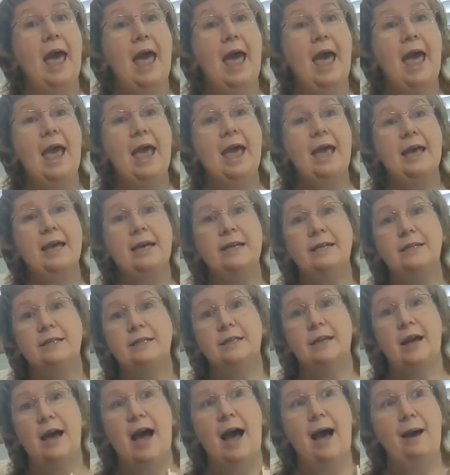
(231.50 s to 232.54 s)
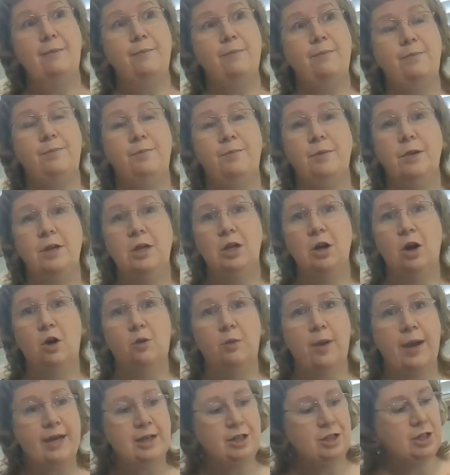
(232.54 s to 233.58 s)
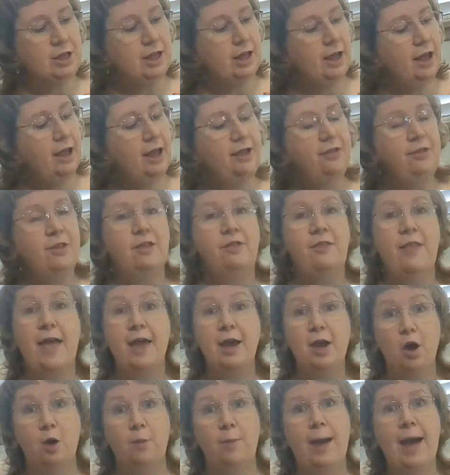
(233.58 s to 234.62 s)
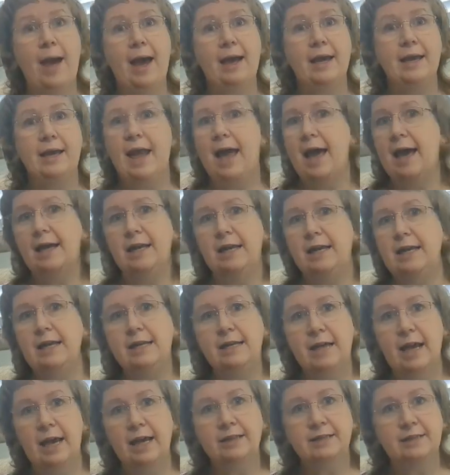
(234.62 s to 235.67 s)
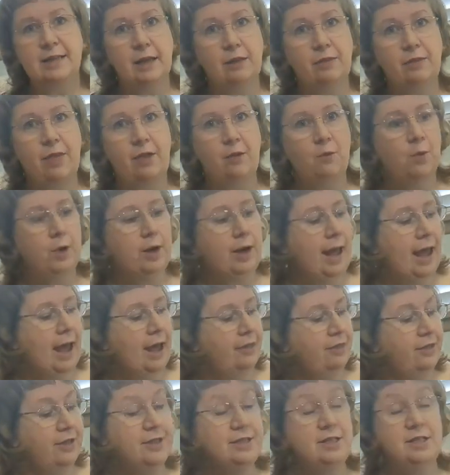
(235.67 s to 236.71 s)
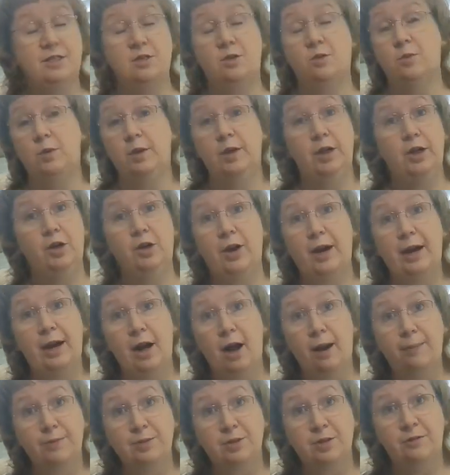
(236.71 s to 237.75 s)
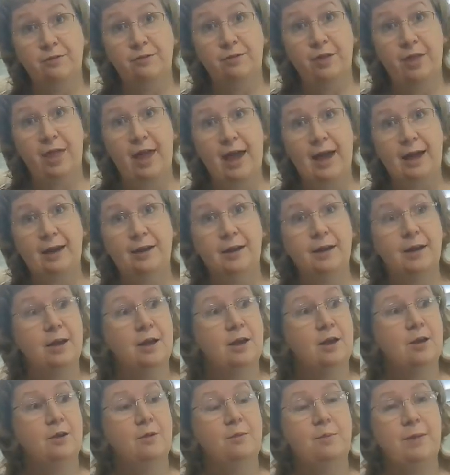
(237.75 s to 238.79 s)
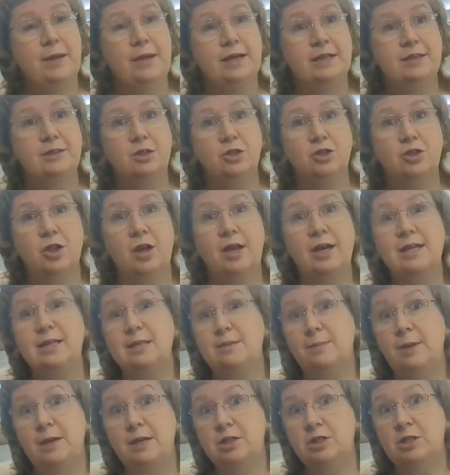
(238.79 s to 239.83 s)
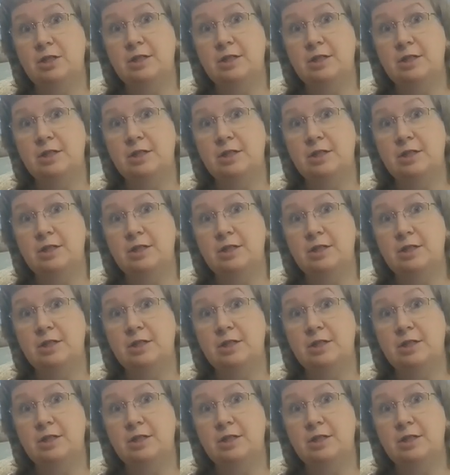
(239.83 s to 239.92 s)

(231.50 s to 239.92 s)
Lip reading: and I'm arranging it, and then they go back and add any text that they want to add. This is a really great option for that because there's not as much